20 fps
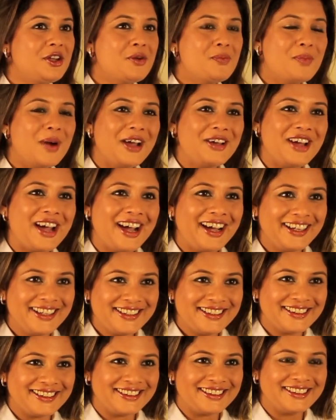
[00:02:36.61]
My
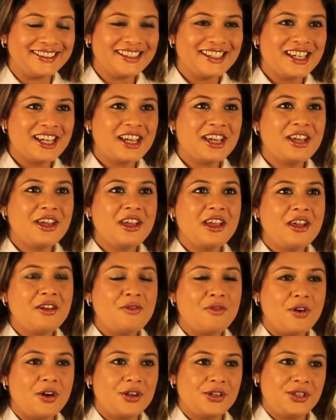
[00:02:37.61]
idea
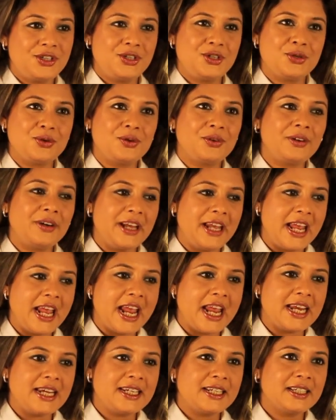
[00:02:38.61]
was to
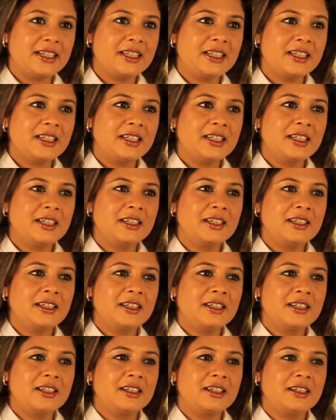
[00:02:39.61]
create
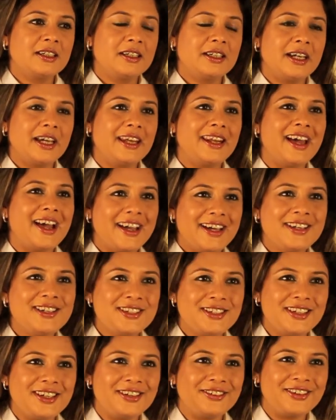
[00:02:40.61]
an
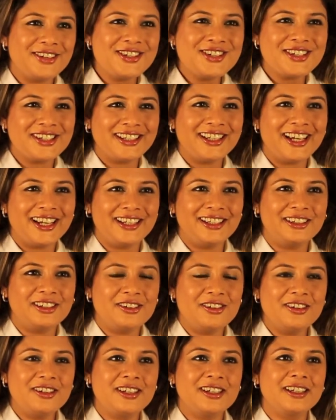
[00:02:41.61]
icy crystalline
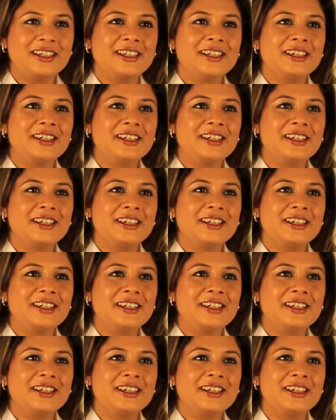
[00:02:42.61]
look,